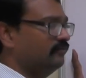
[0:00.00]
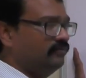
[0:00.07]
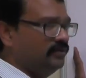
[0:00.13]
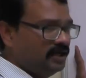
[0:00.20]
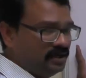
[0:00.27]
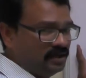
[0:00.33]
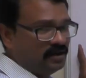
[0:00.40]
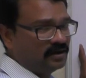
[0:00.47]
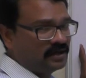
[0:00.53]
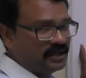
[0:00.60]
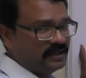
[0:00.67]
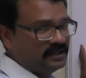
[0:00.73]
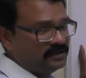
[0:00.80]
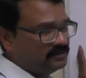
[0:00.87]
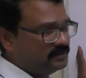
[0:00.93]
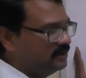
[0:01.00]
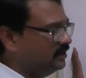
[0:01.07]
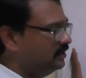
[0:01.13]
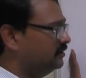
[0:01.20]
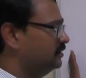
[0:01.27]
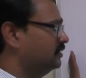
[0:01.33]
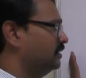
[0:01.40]
will not lie on
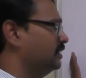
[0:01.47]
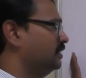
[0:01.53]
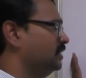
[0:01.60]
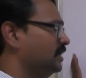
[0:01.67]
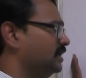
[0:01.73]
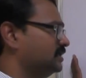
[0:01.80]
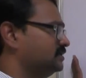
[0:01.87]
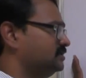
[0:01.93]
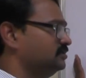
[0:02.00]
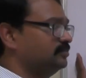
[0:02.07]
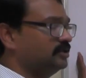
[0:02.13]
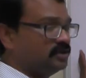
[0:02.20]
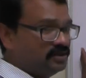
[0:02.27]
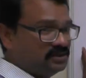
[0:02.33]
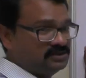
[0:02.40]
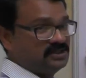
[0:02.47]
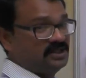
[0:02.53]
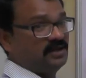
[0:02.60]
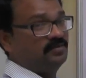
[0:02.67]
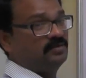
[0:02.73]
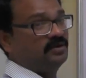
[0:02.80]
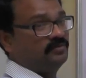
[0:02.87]
the real axis because the
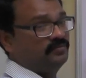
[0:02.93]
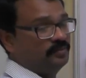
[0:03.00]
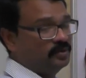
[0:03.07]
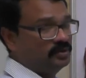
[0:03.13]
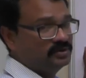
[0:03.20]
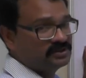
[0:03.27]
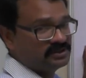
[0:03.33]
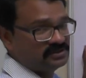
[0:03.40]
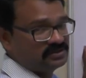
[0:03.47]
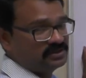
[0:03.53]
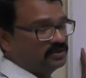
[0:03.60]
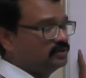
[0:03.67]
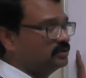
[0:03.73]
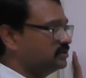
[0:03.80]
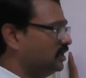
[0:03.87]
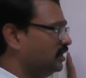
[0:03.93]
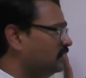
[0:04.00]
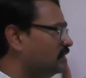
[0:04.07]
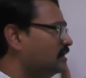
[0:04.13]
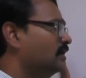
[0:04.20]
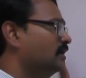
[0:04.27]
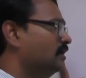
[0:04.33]
number of poles and zeros
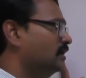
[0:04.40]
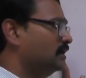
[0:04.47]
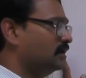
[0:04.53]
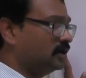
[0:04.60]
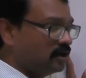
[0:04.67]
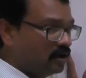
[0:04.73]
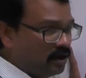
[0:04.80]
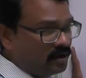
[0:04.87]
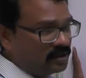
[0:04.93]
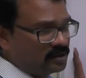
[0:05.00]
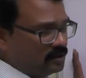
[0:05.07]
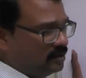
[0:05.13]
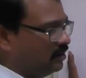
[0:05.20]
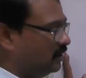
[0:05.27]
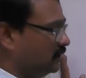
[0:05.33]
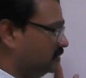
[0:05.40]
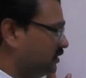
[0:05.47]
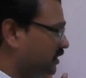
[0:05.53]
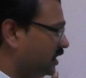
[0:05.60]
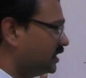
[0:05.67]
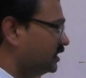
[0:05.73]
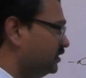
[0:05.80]
are not odd,
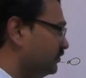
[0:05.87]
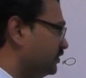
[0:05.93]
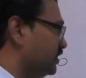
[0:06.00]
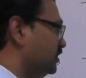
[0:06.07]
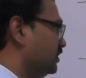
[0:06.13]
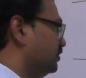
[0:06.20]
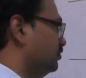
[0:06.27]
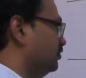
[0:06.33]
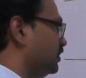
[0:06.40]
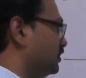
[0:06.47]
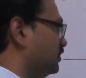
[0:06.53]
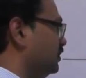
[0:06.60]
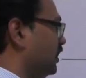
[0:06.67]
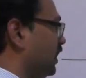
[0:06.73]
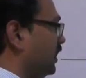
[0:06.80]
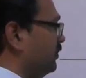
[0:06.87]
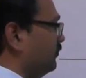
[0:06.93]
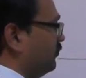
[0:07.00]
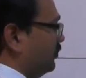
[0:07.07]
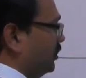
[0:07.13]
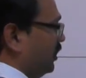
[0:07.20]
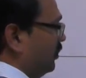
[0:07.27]
they are even in number.
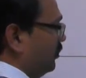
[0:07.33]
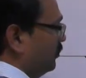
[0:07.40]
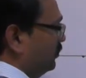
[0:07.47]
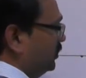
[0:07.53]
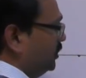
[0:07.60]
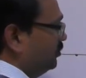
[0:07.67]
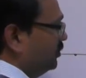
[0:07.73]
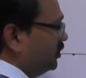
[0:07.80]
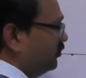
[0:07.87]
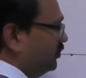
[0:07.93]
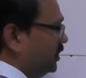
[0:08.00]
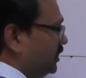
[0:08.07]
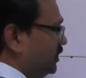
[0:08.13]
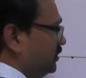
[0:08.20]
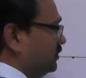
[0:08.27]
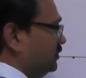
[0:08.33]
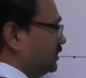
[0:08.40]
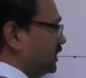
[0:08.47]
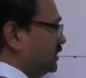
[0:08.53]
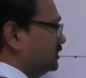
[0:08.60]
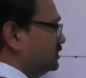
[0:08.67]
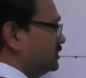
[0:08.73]
And now in between
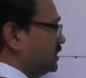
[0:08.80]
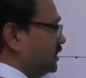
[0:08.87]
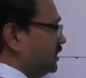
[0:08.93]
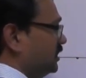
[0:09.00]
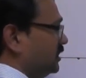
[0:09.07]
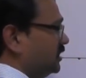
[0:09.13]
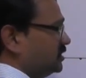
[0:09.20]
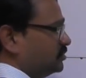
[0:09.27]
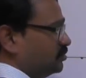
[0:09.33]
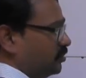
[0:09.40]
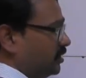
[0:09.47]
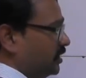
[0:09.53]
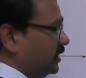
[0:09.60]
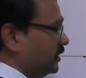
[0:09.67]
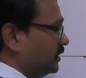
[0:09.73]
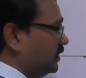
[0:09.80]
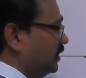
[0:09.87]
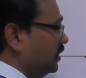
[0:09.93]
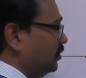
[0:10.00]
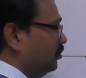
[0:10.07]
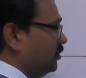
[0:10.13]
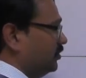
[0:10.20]
consider a test point
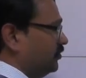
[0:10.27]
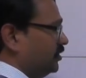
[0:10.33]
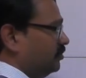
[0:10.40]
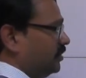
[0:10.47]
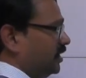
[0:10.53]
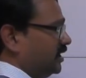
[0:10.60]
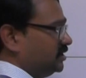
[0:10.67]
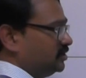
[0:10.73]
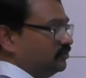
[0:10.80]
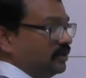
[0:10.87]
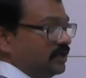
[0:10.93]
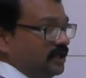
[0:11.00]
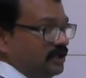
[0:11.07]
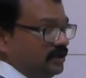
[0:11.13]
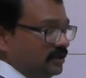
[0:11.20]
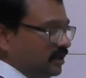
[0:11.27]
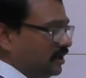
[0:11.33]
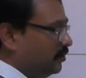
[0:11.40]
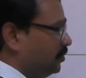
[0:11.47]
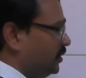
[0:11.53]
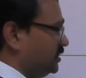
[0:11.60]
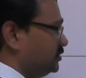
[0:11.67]
between minus 1 and
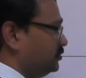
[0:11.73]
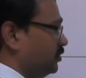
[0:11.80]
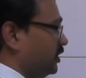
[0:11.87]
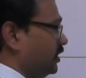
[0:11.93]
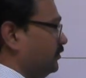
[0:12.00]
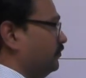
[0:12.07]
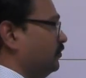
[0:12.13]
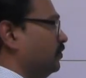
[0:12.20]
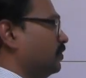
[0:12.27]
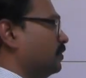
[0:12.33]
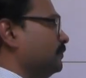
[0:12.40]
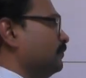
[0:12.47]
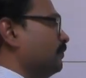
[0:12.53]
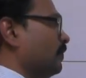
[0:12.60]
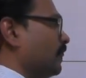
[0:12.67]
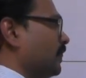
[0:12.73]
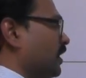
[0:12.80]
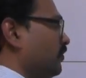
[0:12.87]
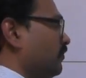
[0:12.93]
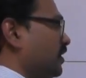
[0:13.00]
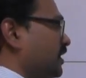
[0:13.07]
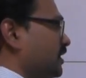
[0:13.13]
plus 0.4.
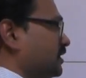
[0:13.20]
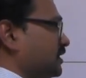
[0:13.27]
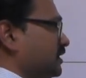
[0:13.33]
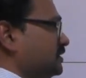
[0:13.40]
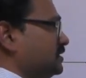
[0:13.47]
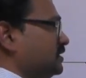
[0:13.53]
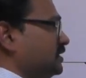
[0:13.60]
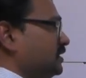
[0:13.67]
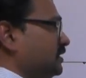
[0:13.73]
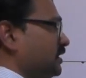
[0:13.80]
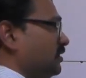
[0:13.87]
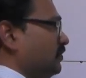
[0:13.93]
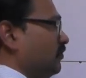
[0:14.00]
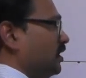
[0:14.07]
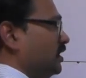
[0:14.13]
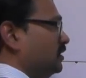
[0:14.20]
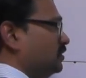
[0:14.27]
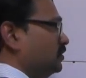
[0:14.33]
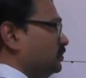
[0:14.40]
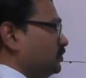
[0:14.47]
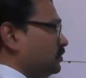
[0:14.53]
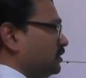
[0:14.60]
Now when I consider here 1,
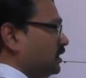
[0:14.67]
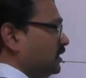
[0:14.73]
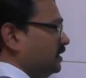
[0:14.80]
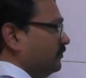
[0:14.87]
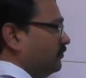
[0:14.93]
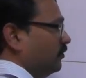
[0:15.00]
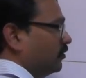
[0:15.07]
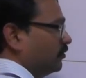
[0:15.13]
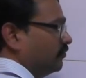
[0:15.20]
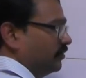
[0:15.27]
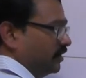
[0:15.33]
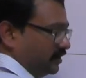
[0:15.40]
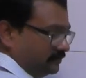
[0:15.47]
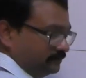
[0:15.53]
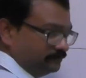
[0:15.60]
2, 3, 4, 5,